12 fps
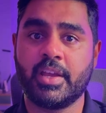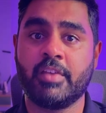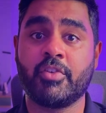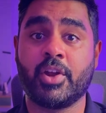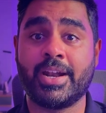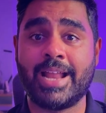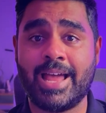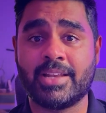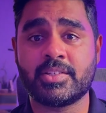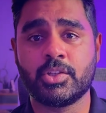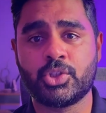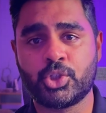If your
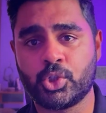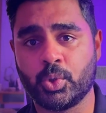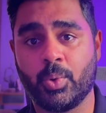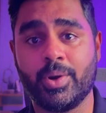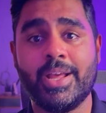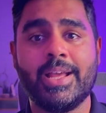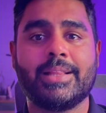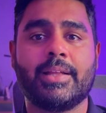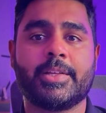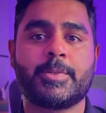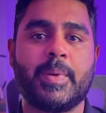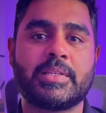analysis showed that
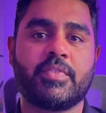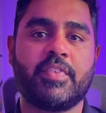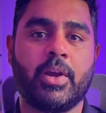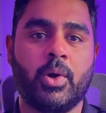a specific